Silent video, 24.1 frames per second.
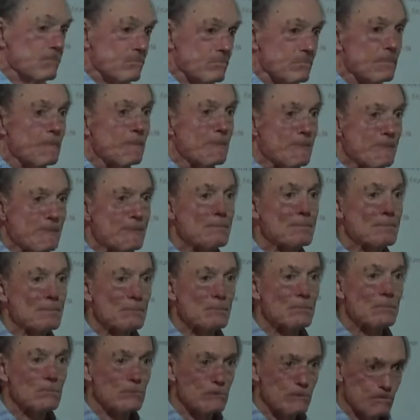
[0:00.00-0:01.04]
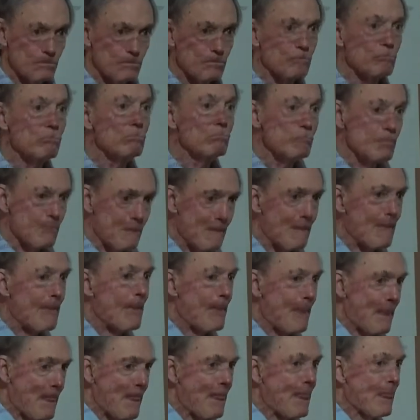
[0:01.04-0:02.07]
element of your
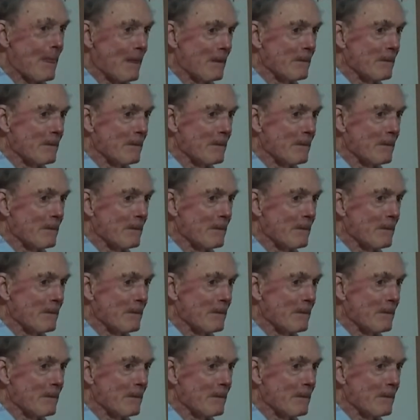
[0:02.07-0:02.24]
matrix.